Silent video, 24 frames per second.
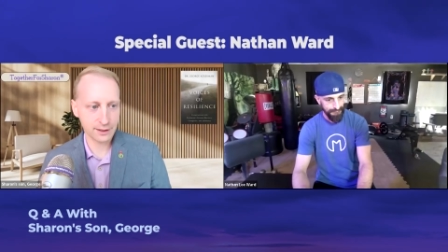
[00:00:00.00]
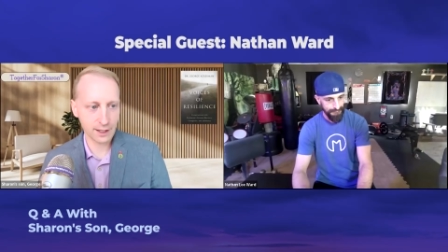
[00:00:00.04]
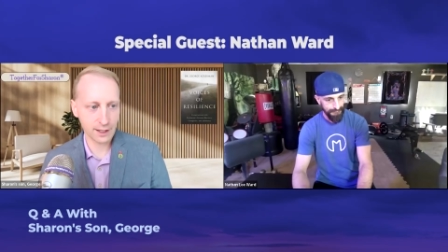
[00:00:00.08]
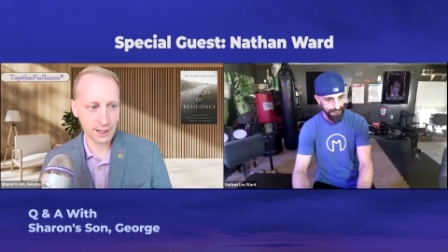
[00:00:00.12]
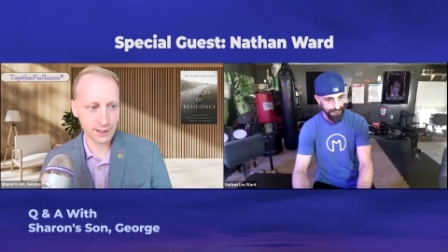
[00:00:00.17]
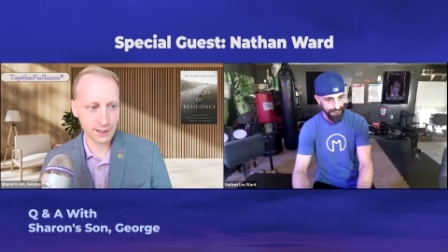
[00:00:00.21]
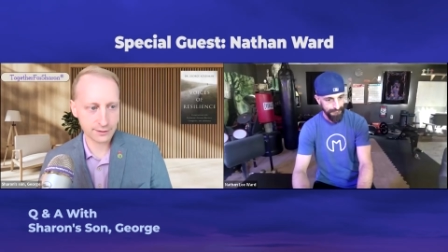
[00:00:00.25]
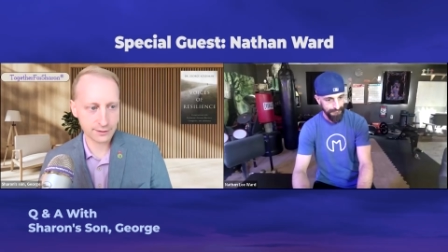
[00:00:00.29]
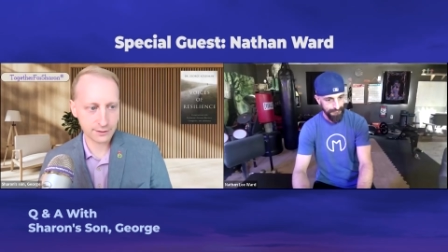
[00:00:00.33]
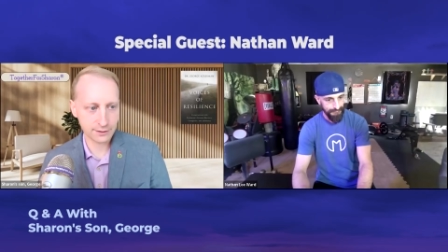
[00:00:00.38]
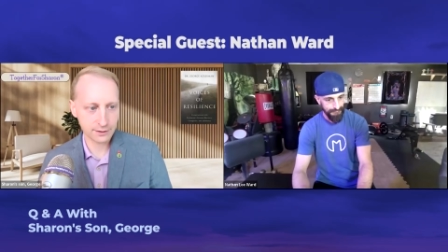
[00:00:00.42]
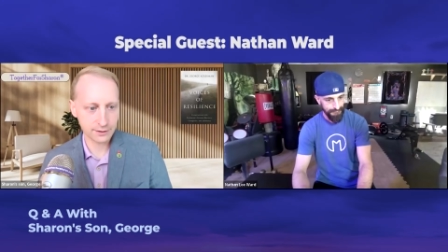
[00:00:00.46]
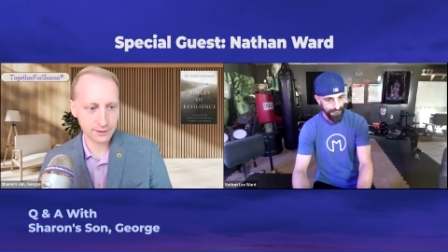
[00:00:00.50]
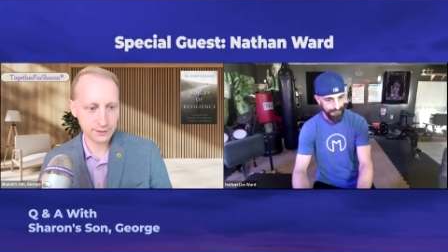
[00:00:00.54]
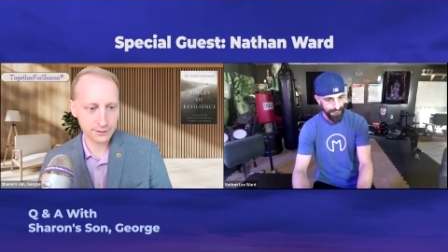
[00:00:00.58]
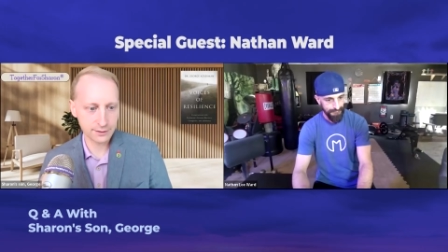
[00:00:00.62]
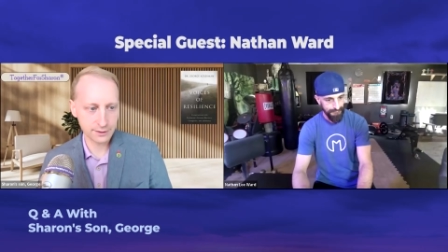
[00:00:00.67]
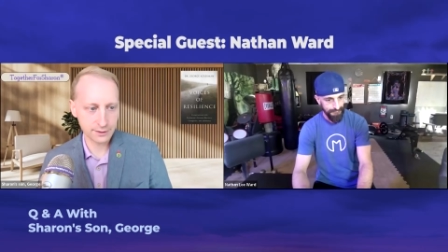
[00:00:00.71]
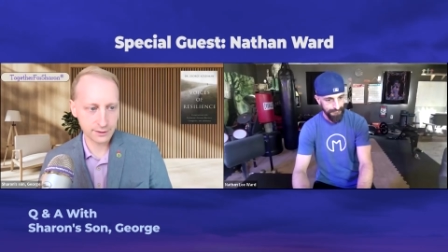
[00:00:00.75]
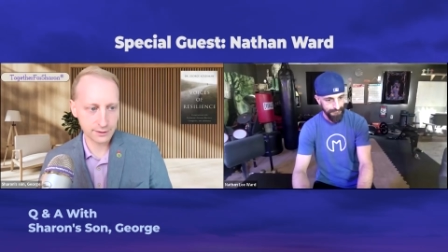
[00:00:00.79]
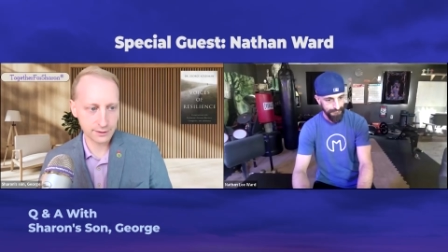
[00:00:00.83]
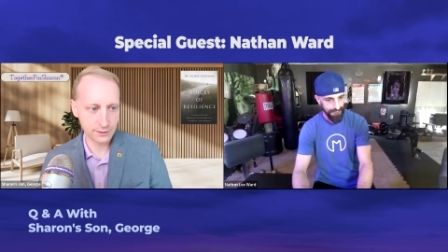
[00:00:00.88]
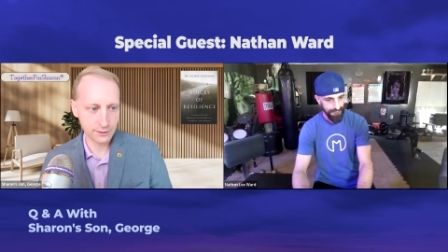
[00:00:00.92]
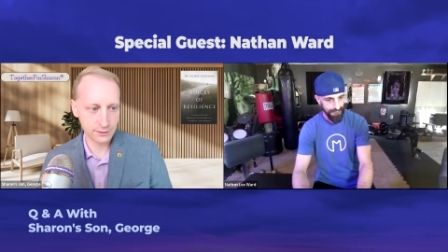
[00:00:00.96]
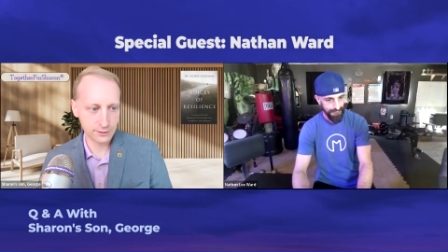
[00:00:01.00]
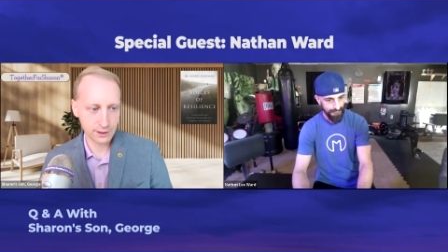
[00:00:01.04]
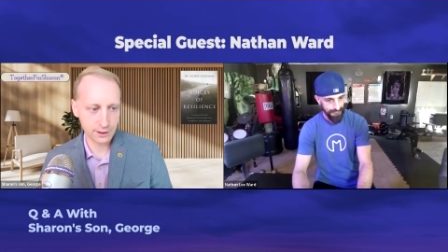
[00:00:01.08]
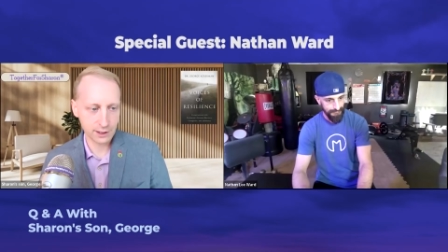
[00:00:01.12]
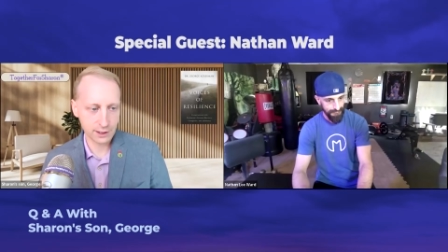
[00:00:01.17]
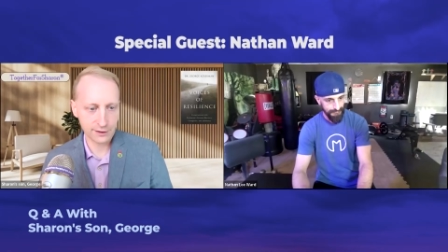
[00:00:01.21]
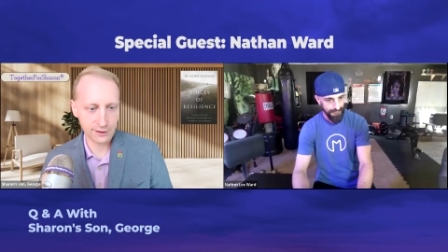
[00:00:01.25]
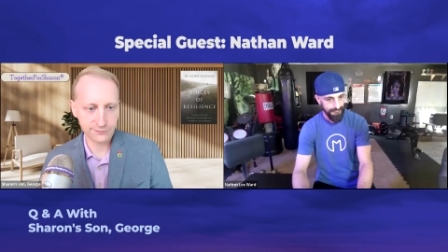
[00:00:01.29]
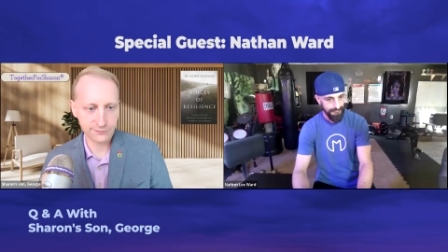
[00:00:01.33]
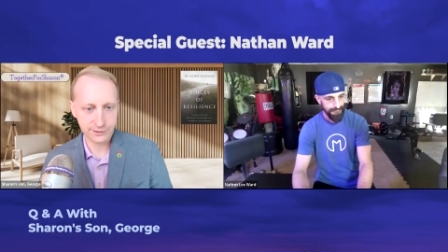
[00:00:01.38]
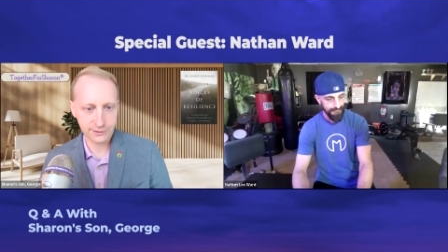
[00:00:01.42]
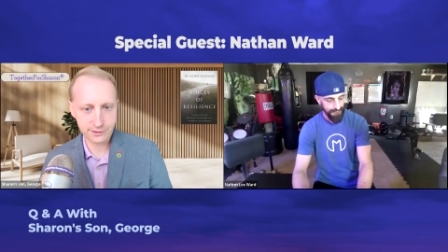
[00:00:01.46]
It has to continue the
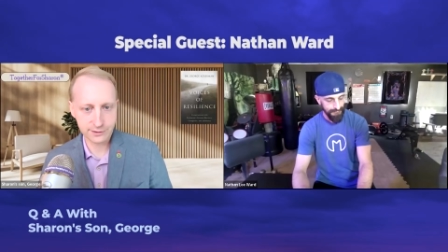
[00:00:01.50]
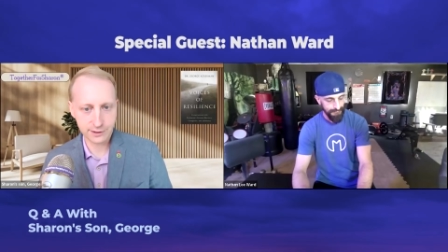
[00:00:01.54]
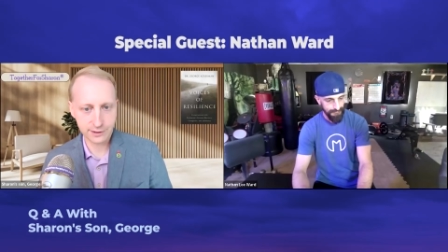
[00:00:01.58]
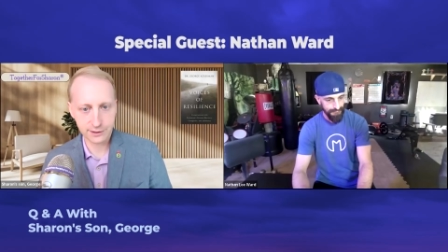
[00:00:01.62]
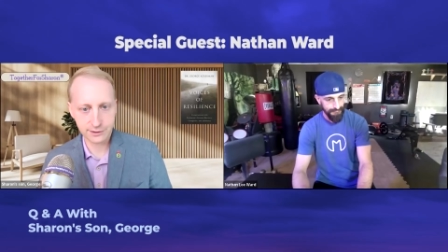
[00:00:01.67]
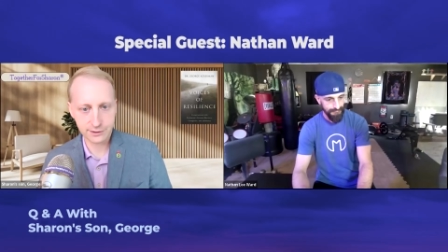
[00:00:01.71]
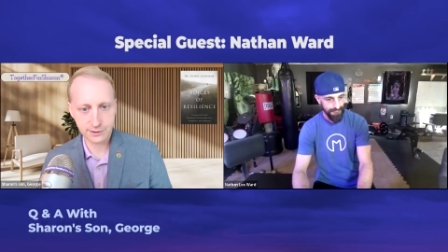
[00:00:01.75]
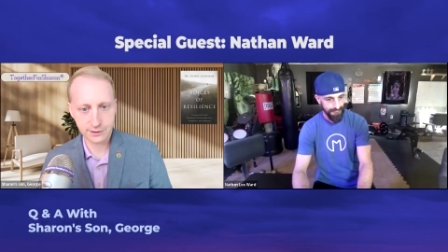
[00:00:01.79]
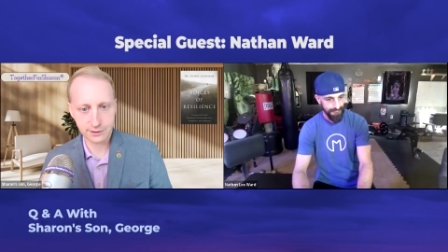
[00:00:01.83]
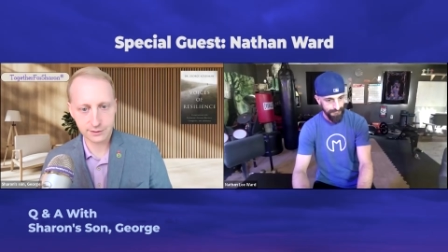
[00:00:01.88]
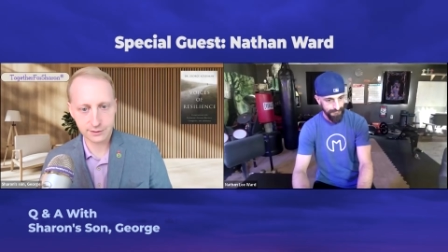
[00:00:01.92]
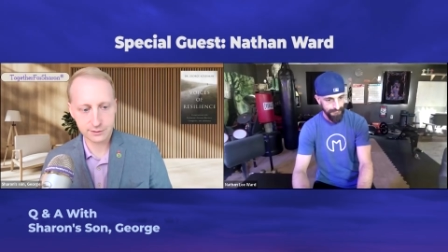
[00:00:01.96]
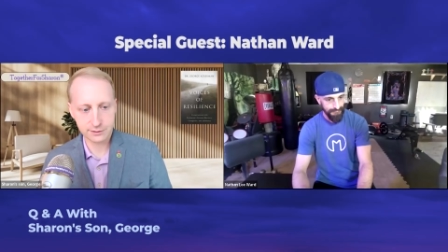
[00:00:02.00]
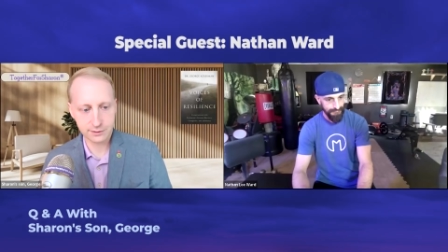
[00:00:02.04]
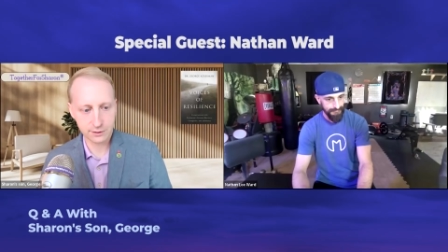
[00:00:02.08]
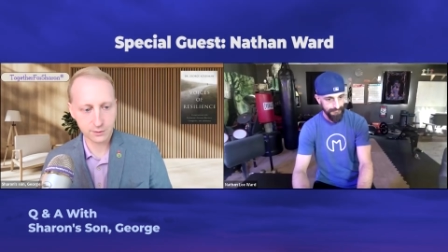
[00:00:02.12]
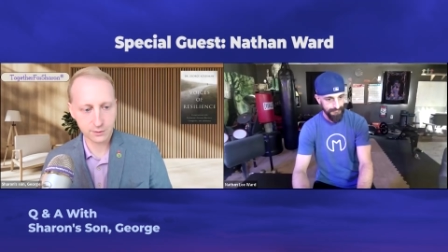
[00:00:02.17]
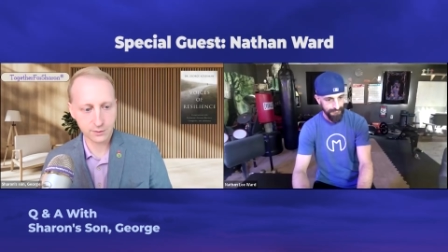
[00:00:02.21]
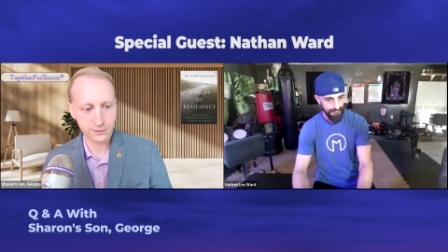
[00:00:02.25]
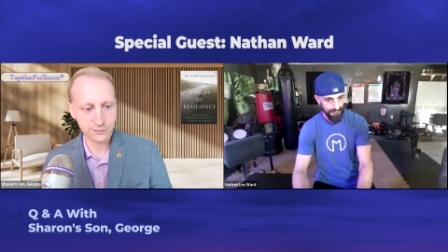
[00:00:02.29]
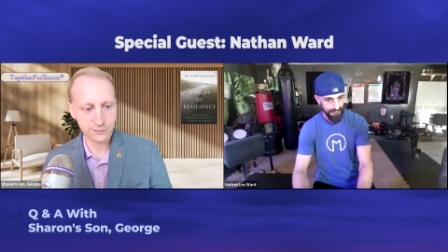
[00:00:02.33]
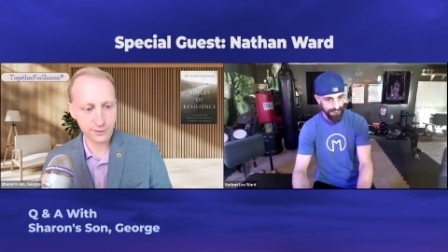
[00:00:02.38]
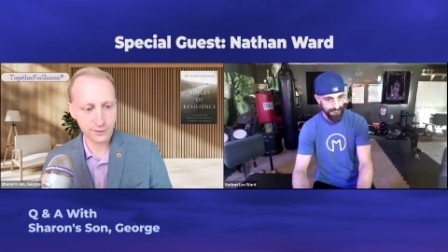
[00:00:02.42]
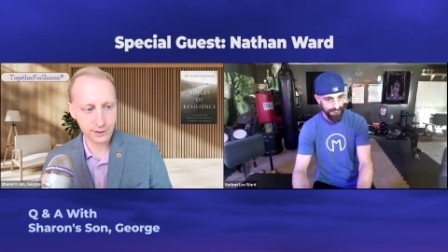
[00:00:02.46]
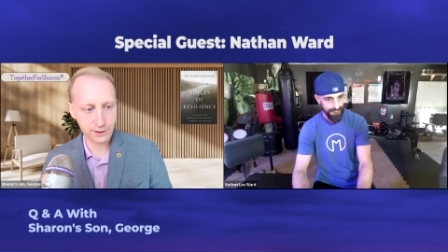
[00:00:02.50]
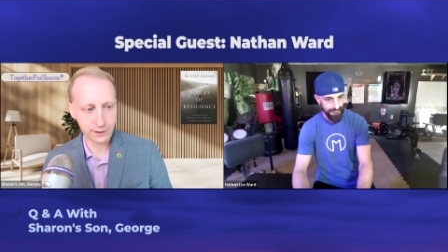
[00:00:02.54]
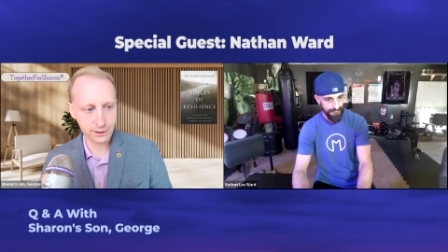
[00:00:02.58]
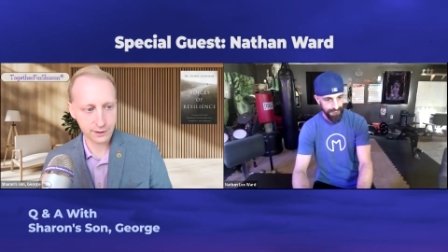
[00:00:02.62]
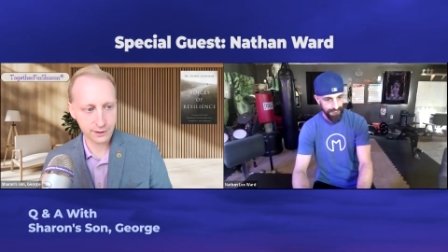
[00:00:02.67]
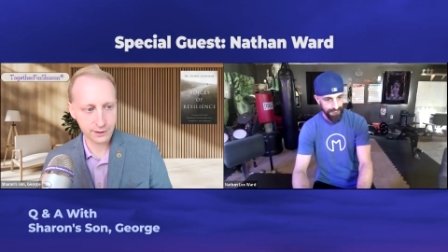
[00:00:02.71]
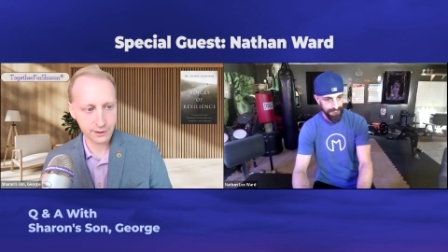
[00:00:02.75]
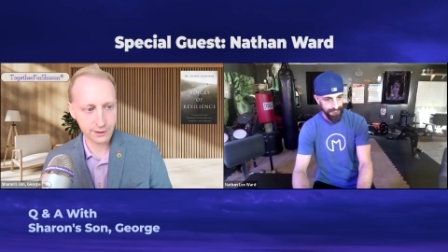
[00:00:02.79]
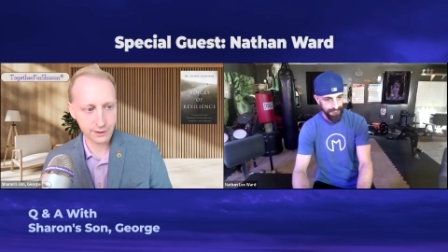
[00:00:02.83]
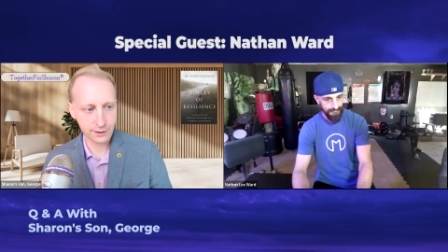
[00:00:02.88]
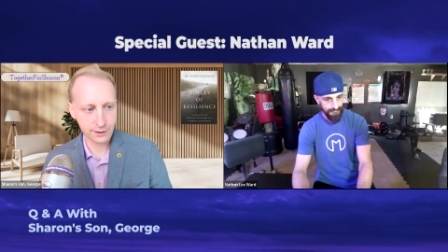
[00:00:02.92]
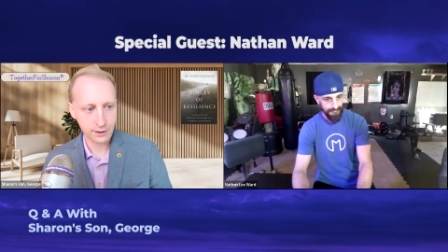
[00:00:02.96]
conversation until we find a
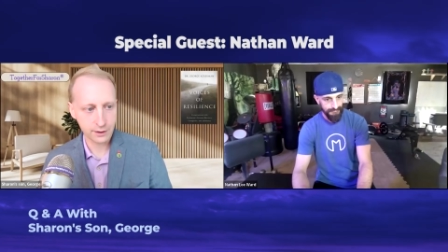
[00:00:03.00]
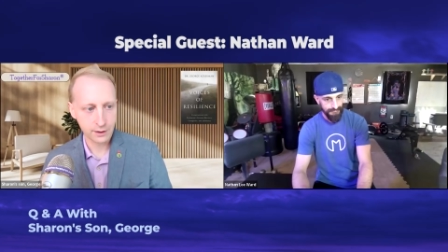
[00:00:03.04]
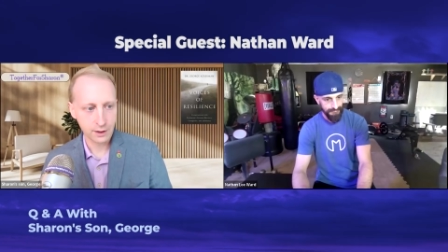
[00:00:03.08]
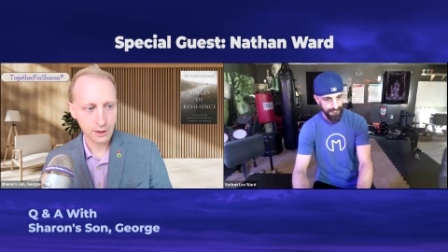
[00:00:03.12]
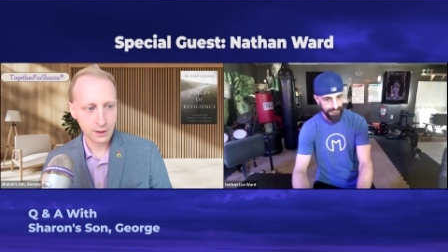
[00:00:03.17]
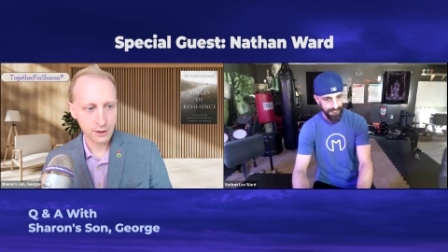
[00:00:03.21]
cure.